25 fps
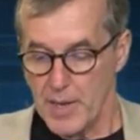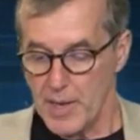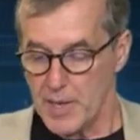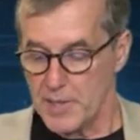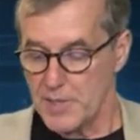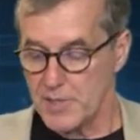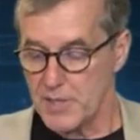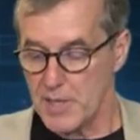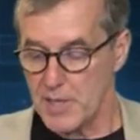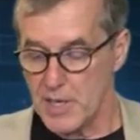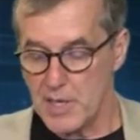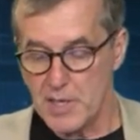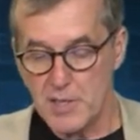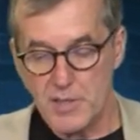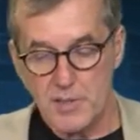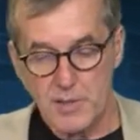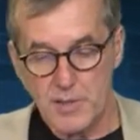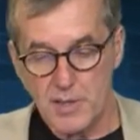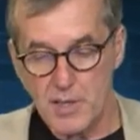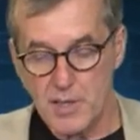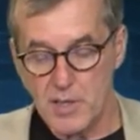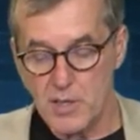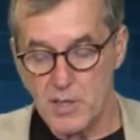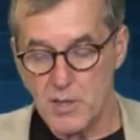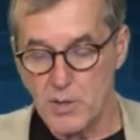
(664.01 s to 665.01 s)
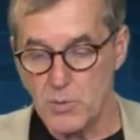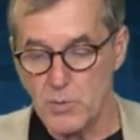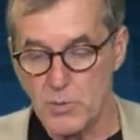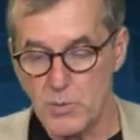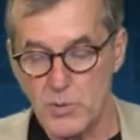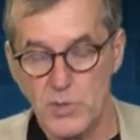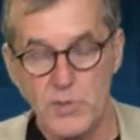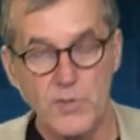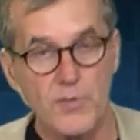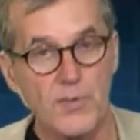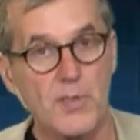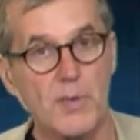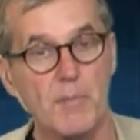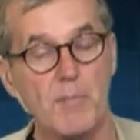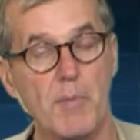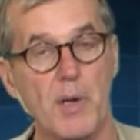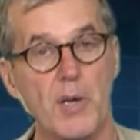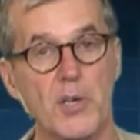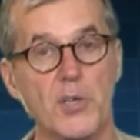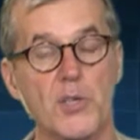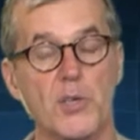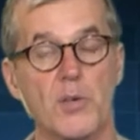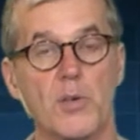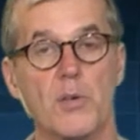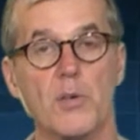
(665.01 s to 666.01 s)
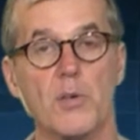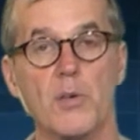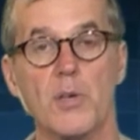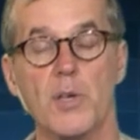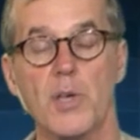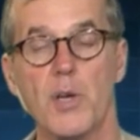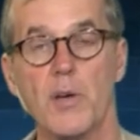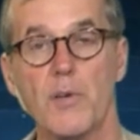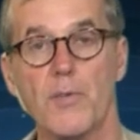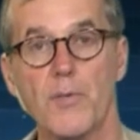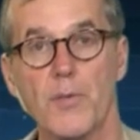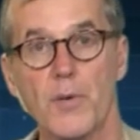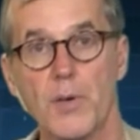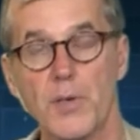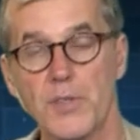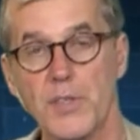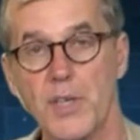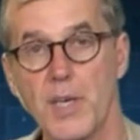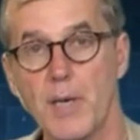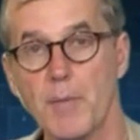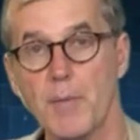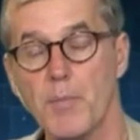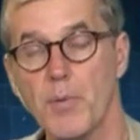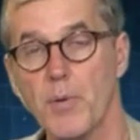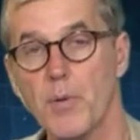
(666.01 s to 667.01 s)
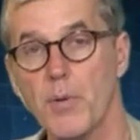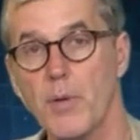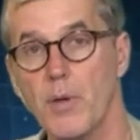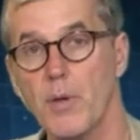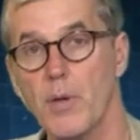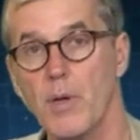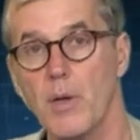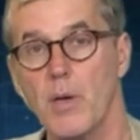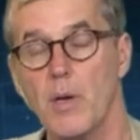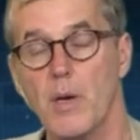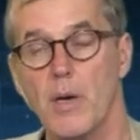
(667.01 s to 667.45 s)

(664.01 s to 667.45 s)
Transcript: It's easily used to measure, for example,